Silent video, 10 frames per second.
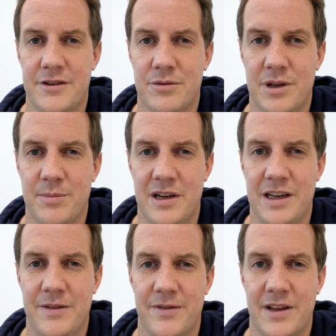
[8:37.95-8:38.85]
truly
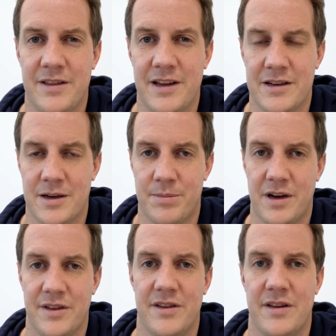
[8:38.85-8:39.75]
believe that the
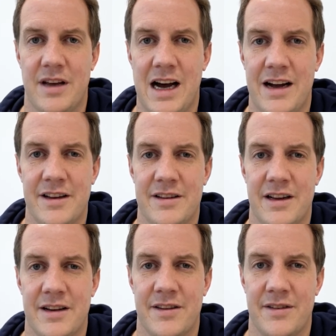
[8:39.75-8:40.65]
enterprise
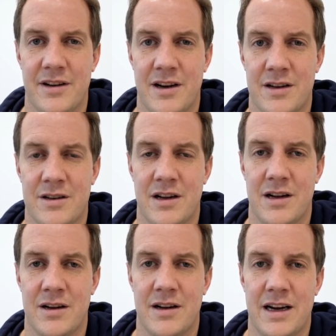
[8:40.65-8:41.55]
architects are,
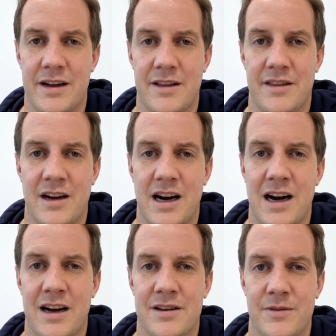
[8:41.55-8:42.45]
are, are at the
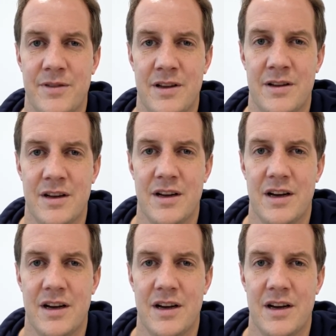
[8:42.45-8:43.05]
heart of the